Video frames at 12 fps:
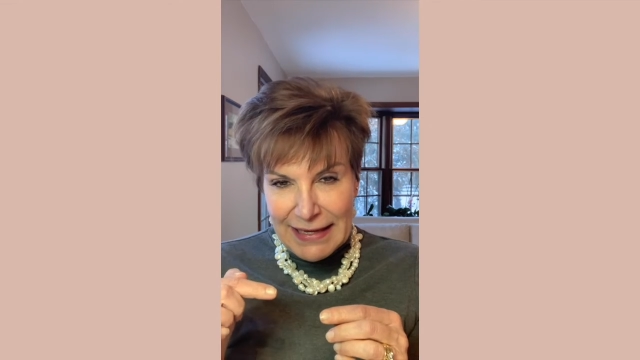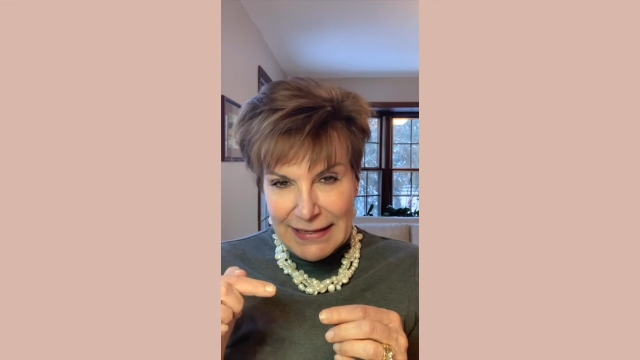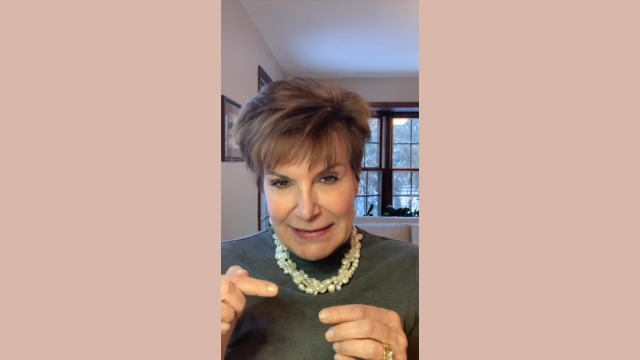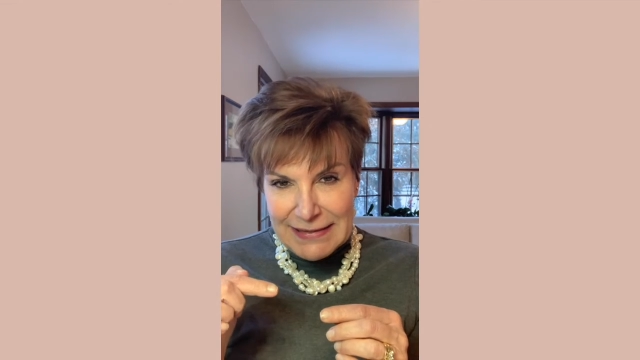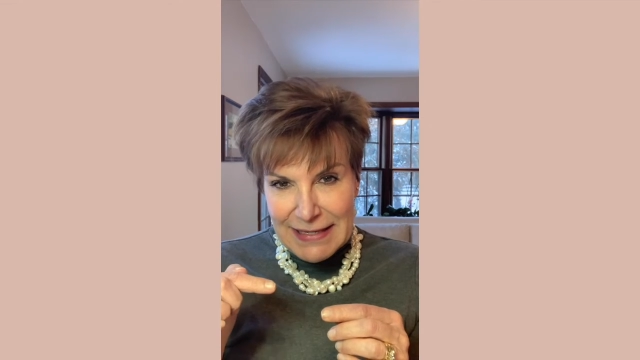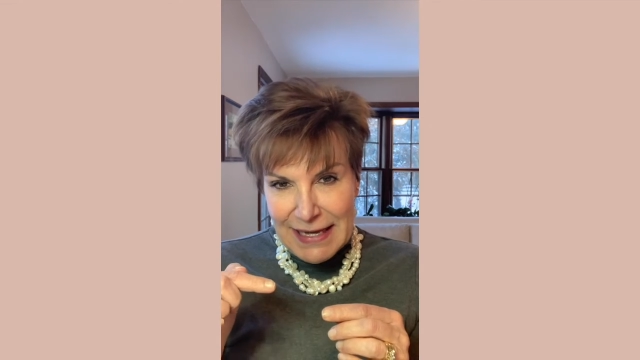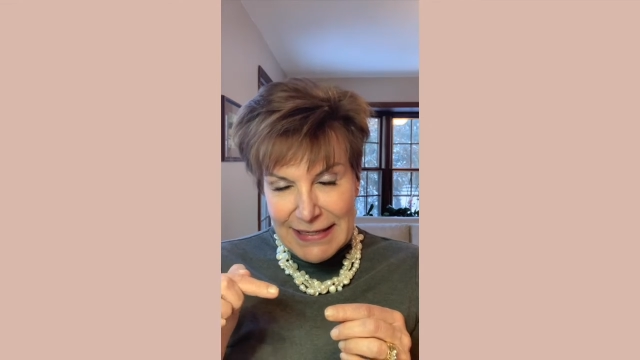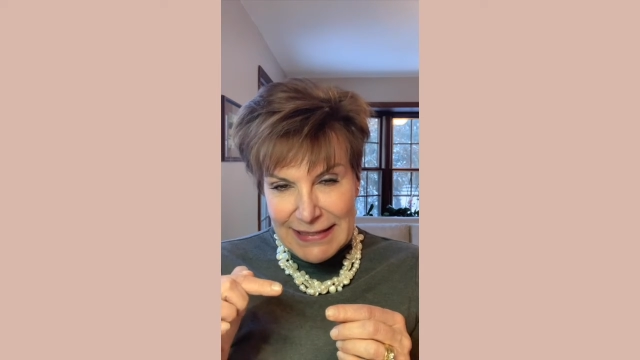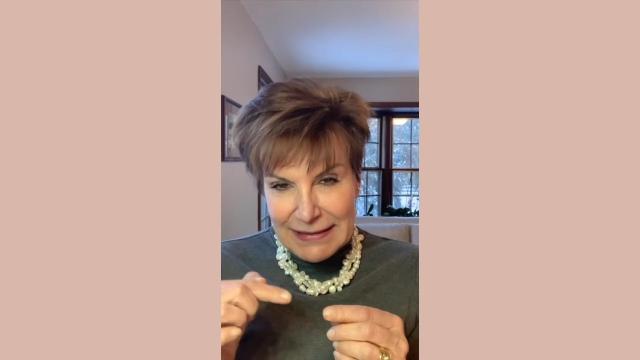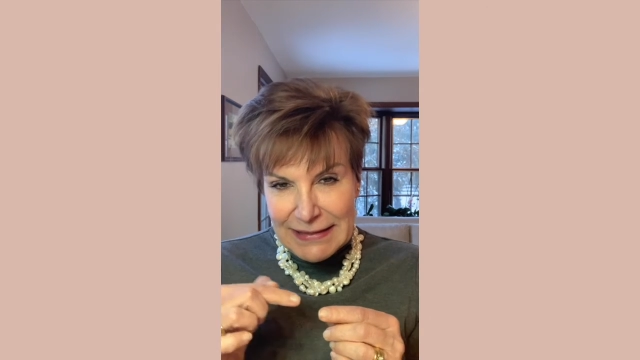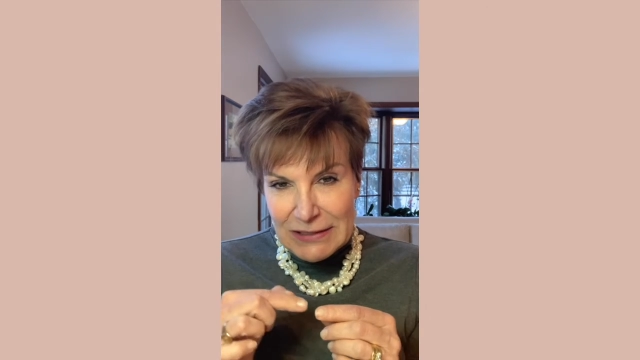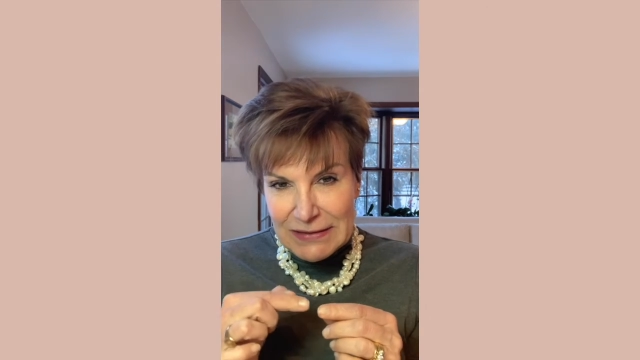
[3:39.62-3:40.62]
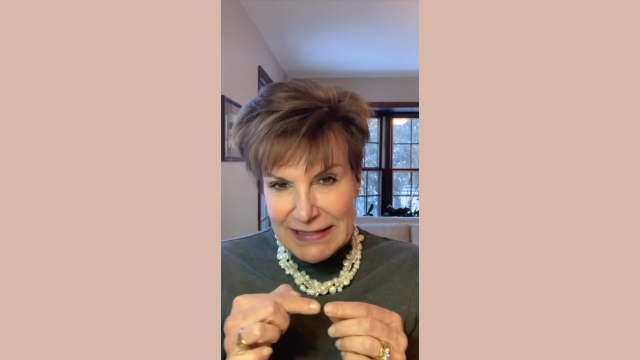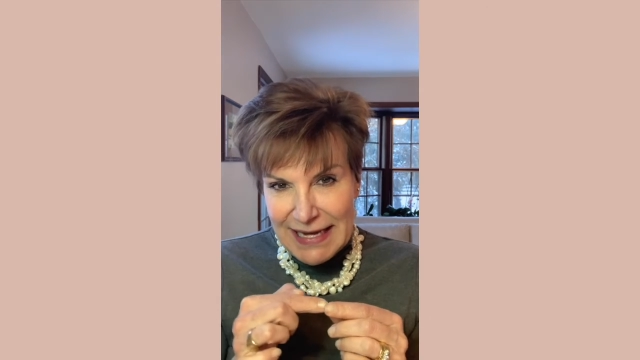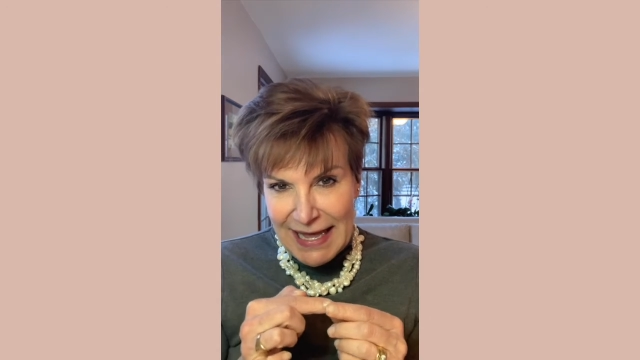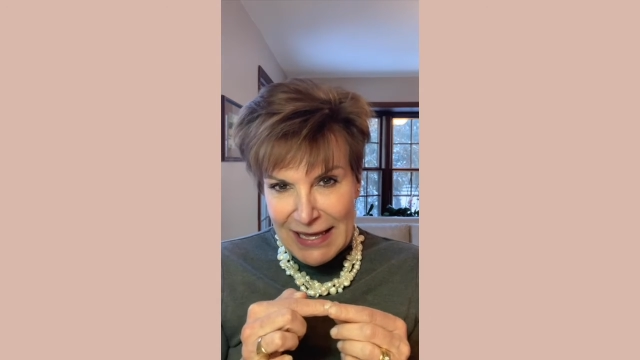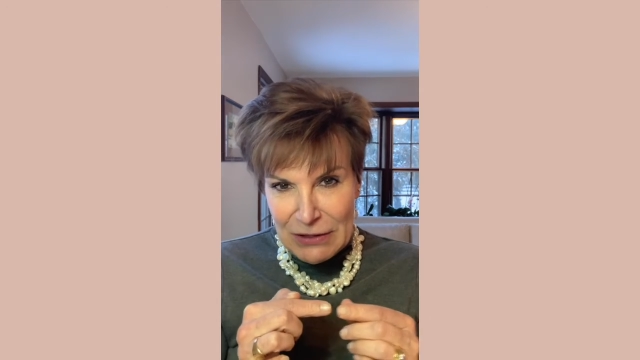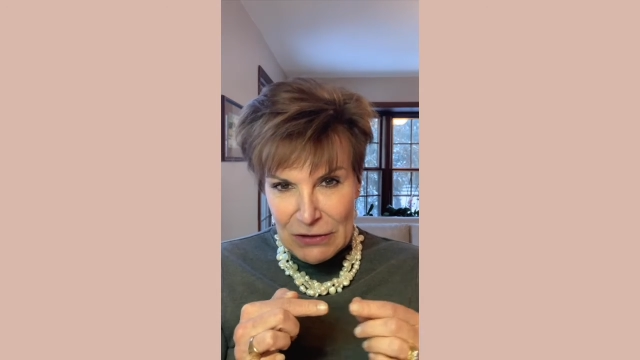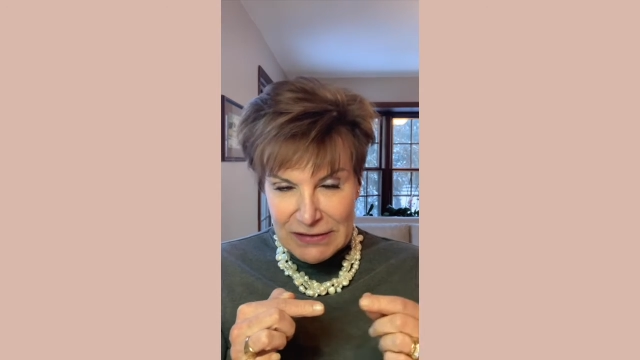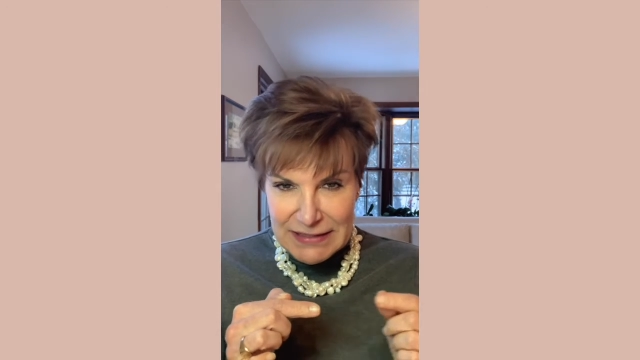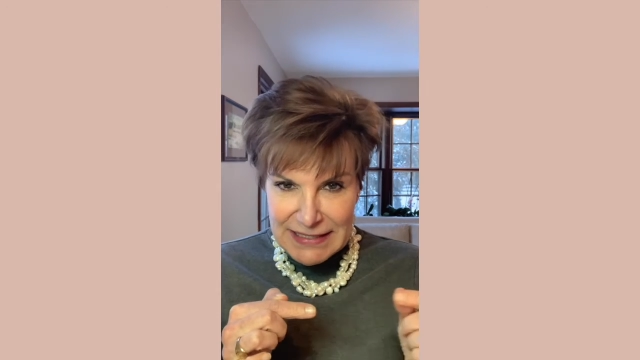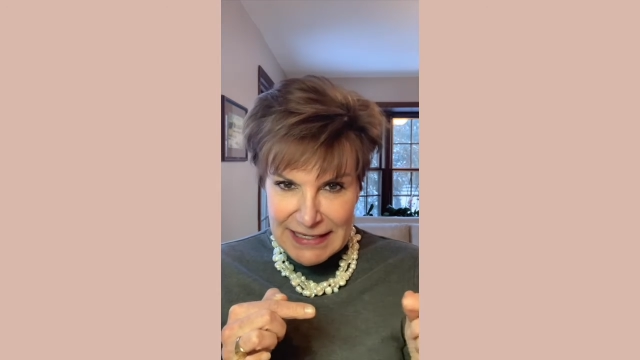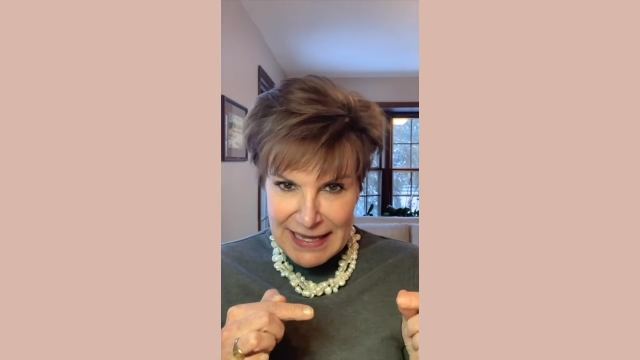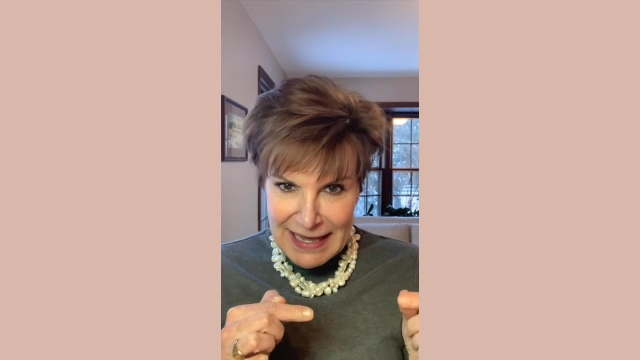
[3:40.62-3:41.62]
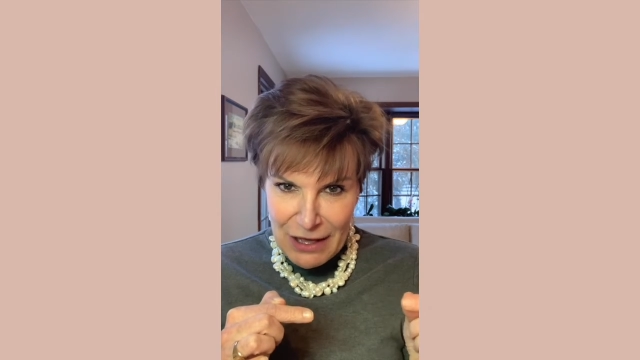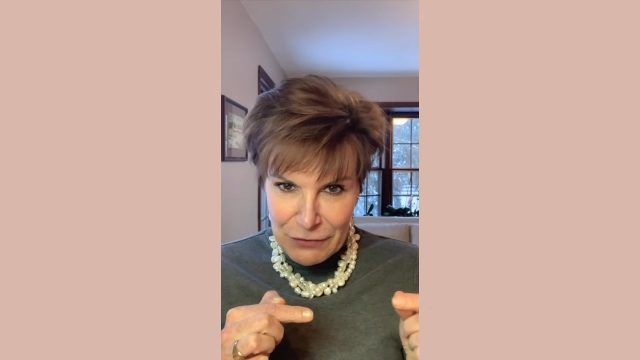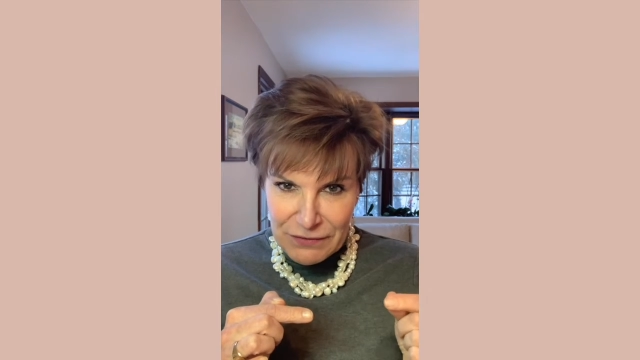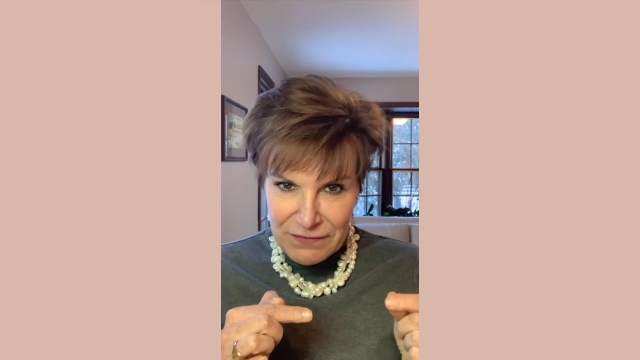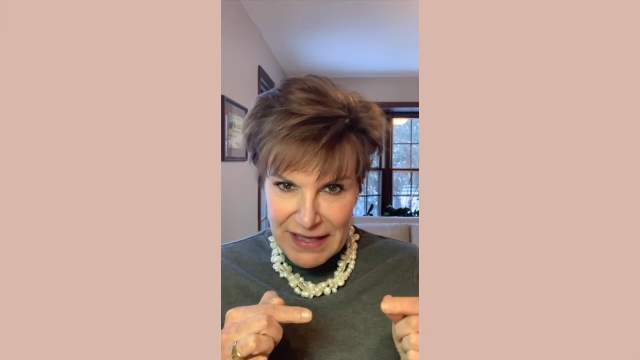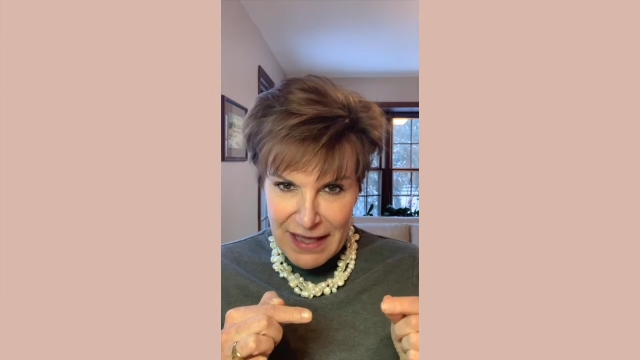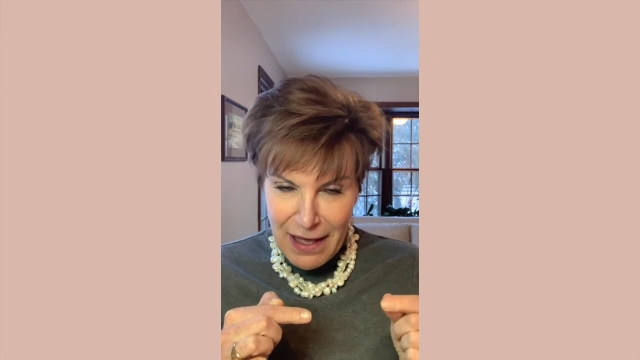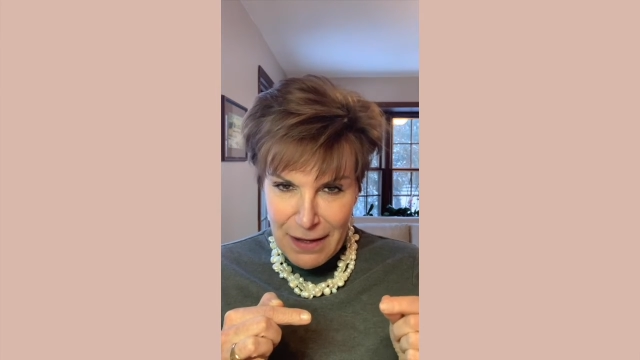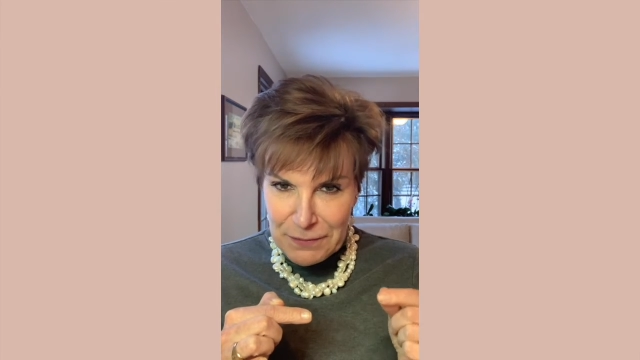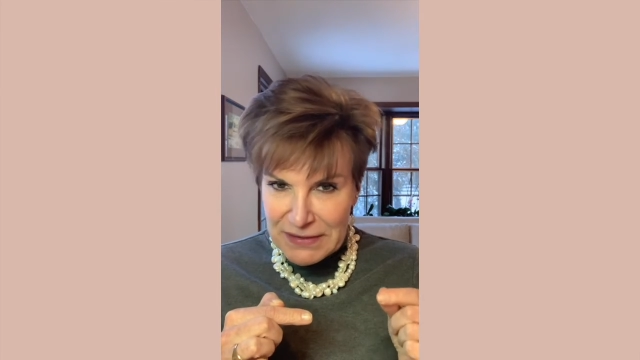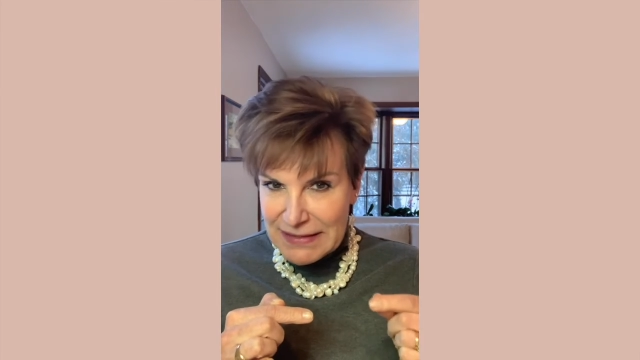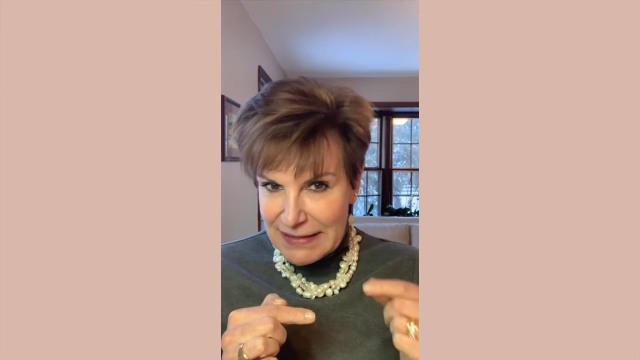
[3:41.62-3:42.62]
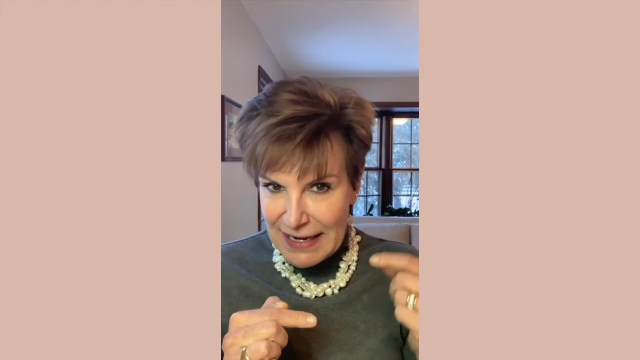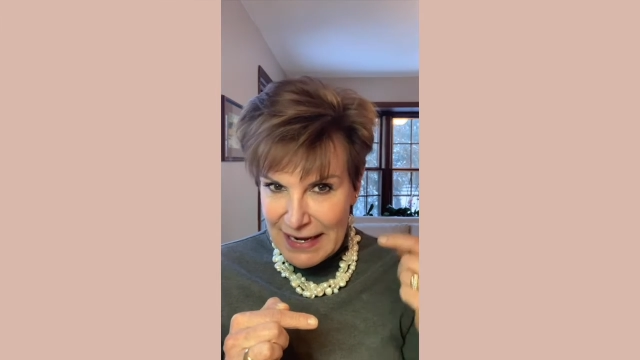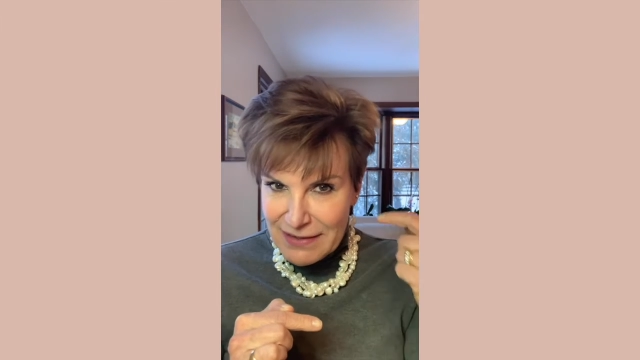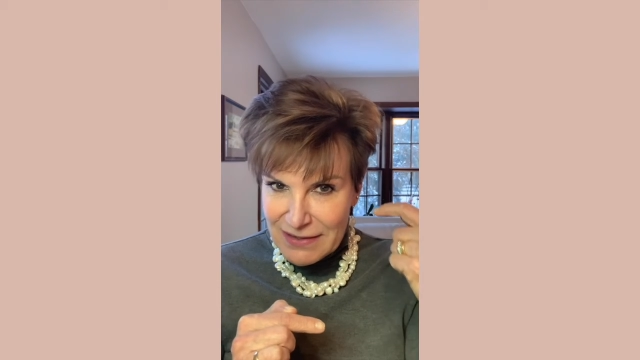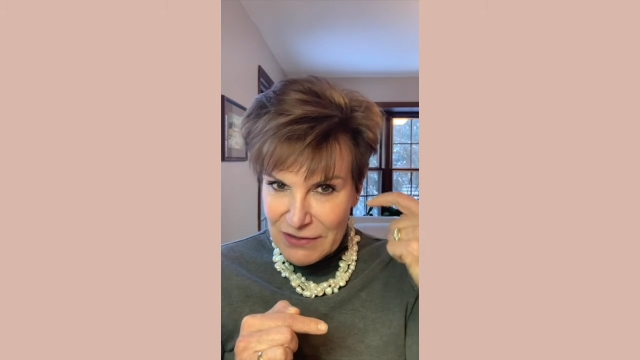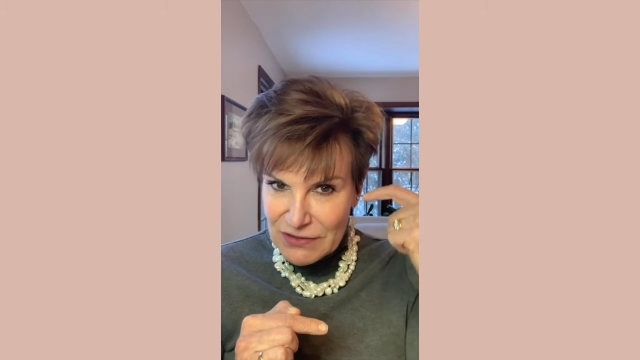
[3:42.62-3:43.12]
It's got a little tail sticking out of the opposite end.